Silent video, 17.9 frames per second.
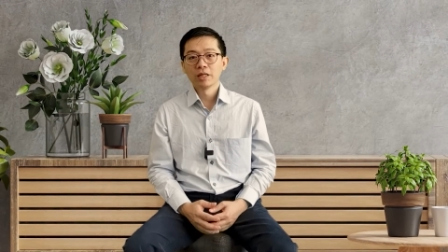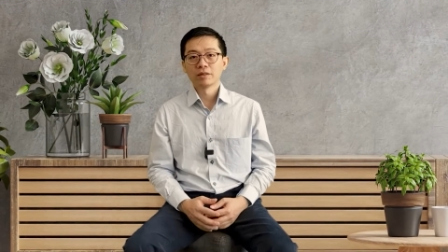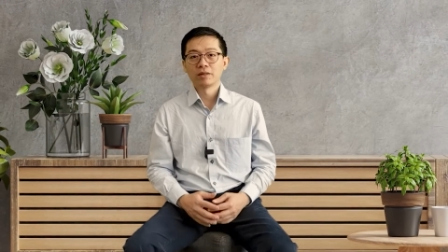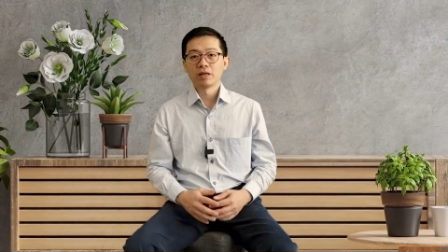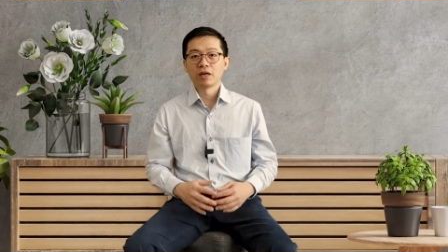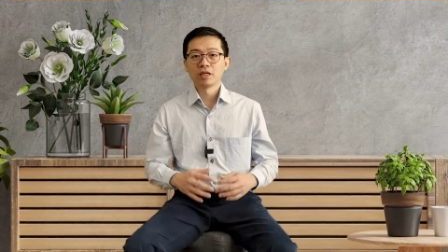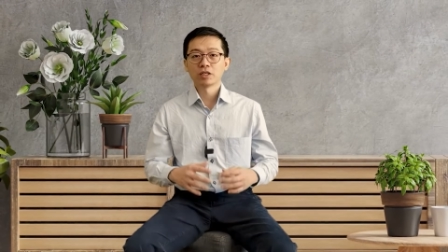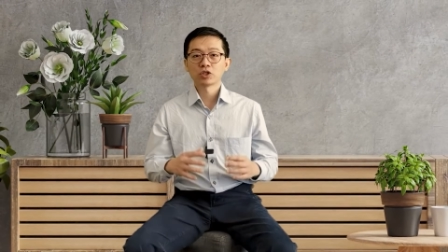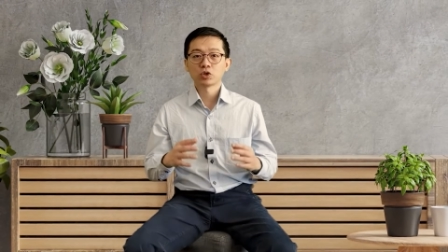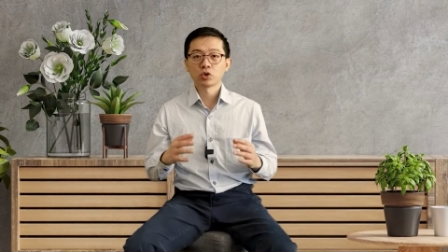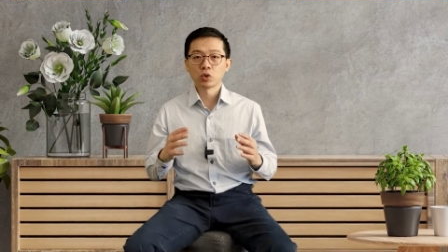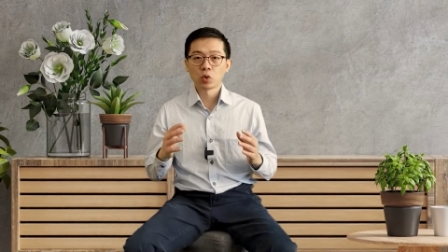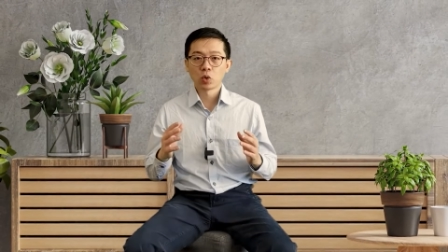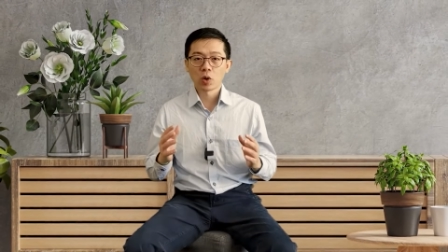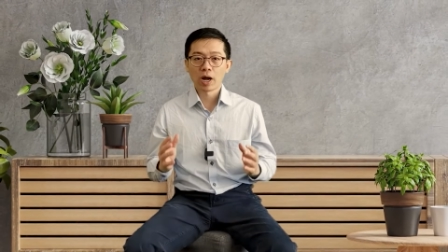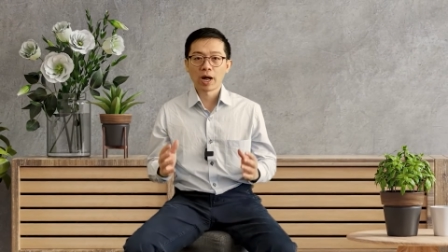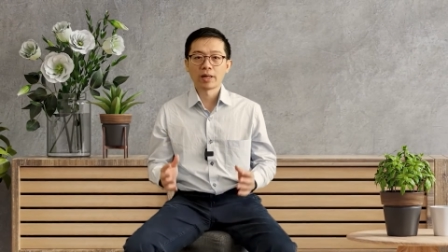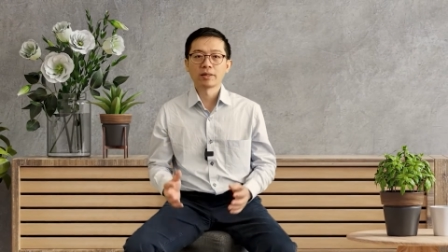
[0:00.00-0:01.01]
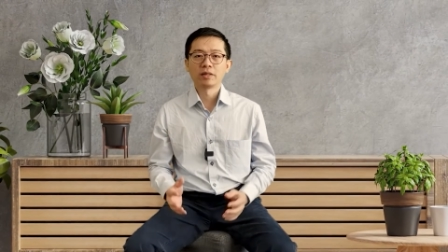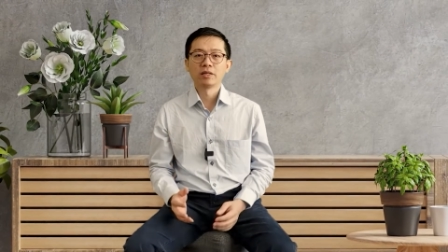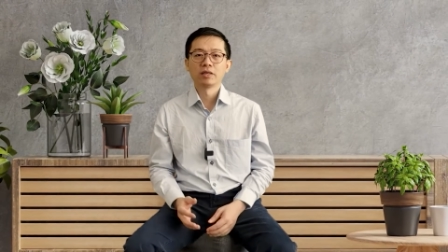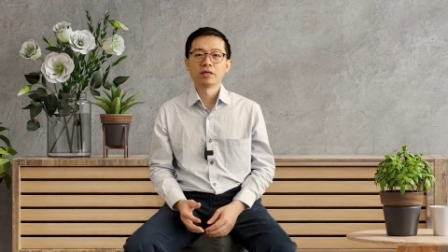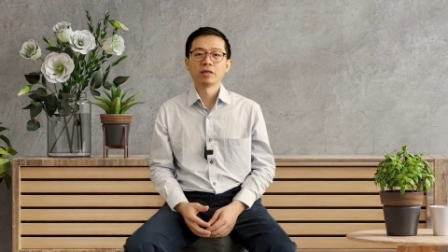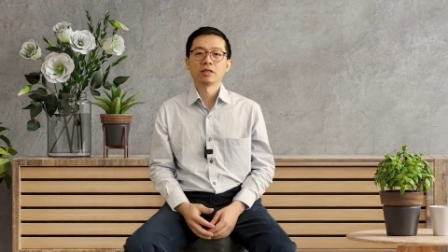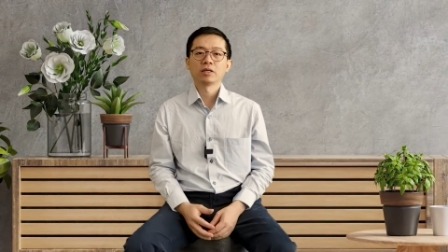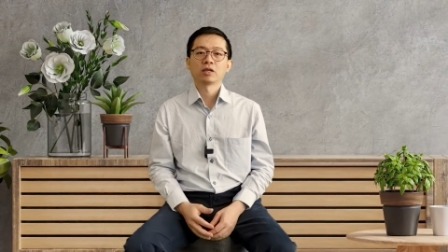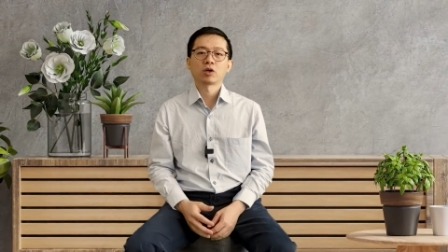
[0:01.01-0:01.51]
There is no
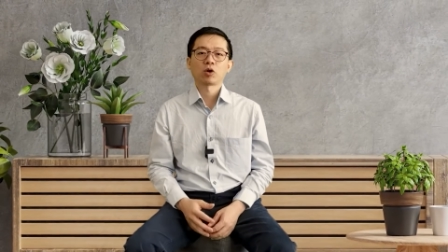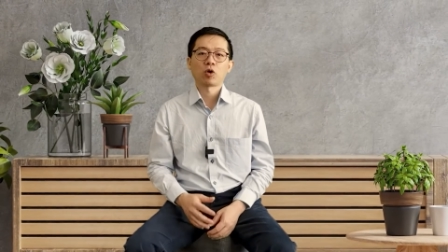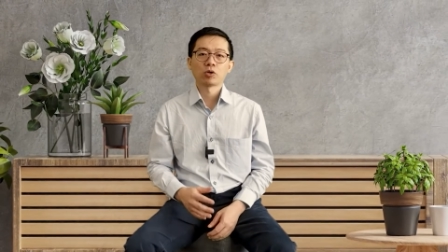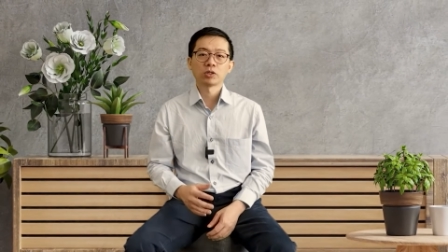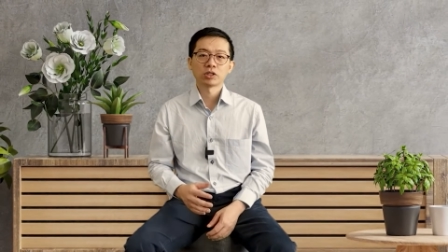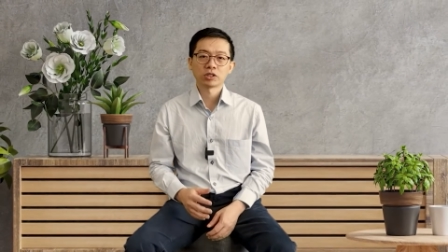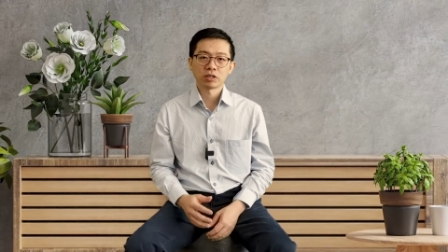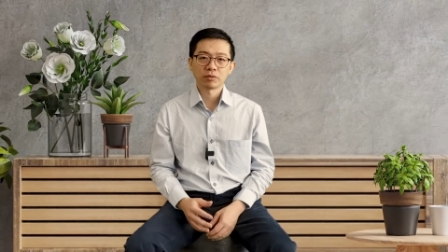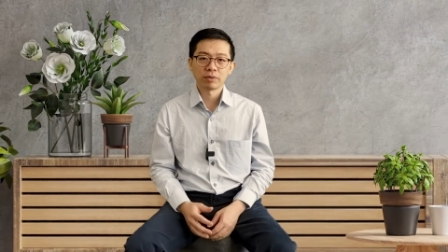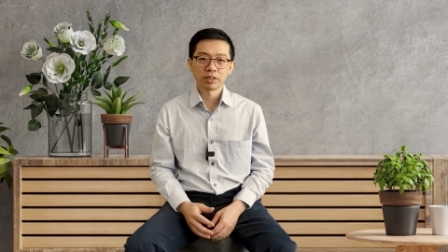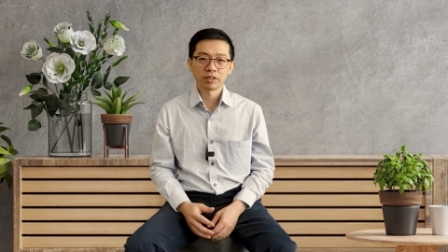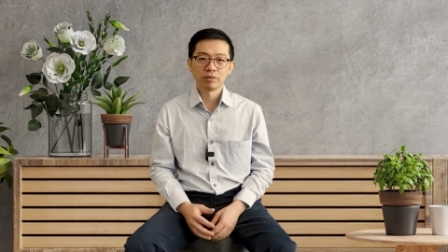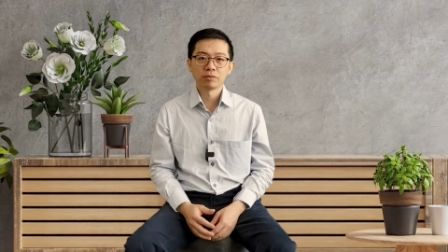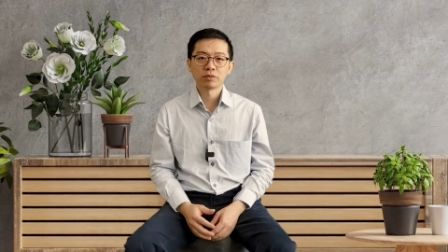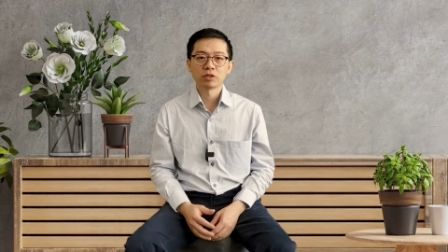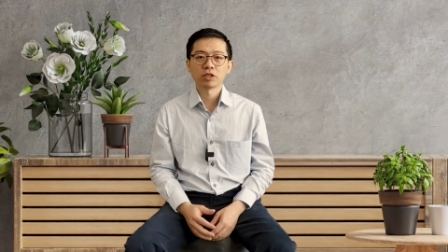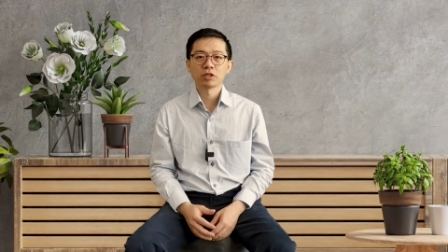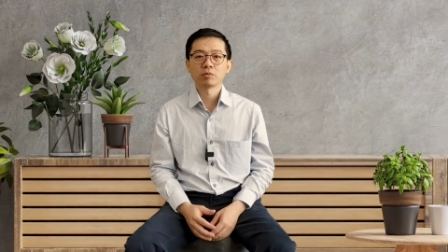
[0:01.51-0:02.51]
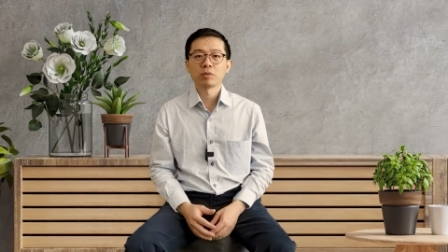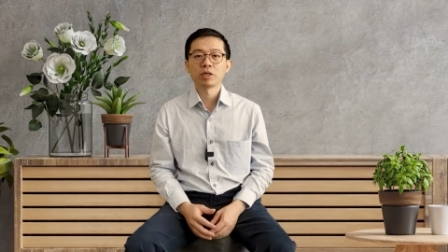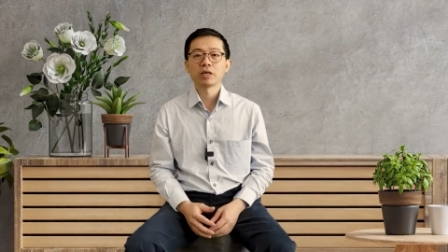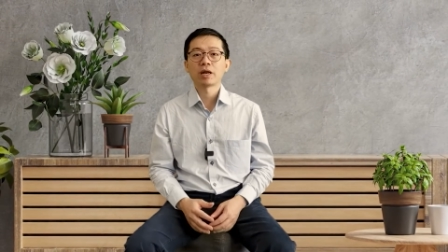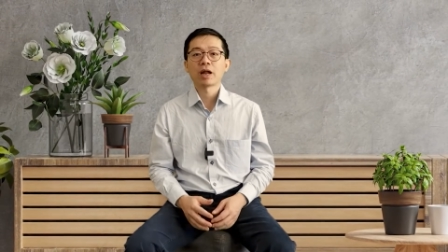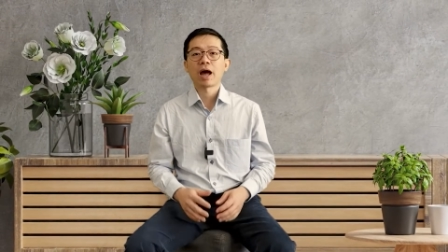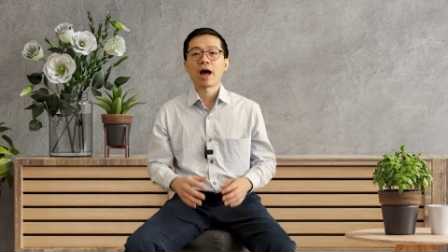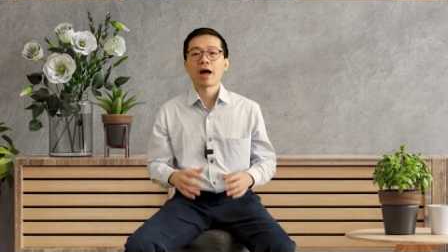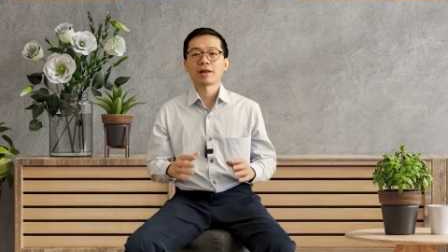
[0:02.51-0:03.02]
other conservative
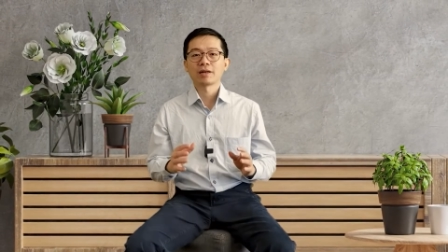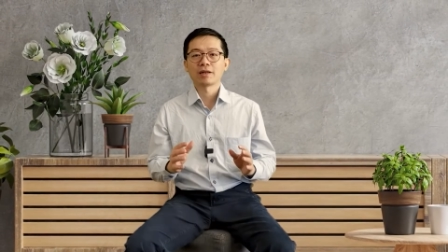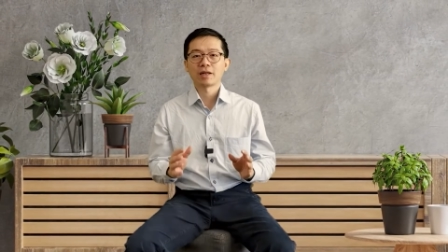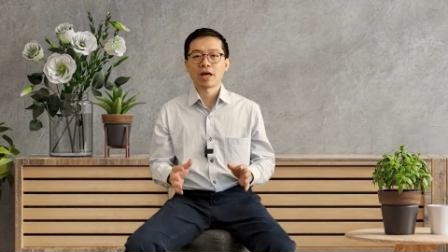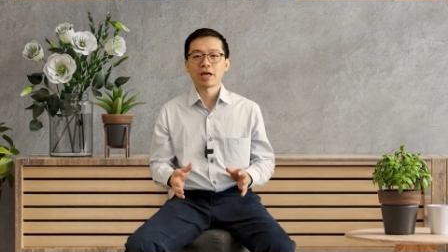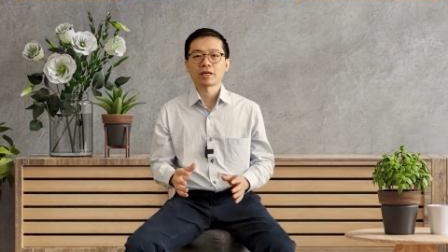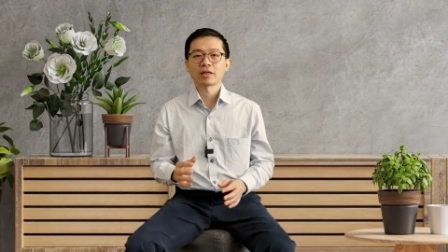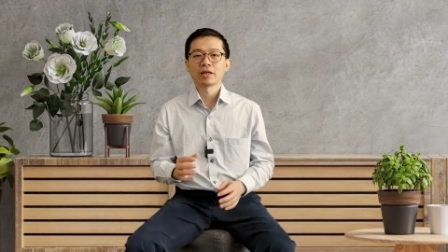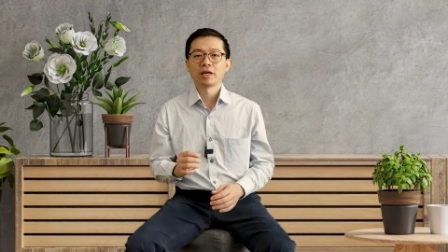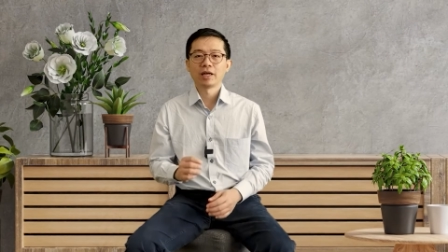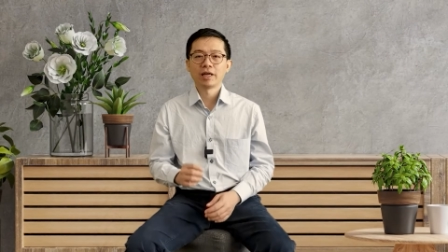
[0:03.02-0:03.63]
treatment unlike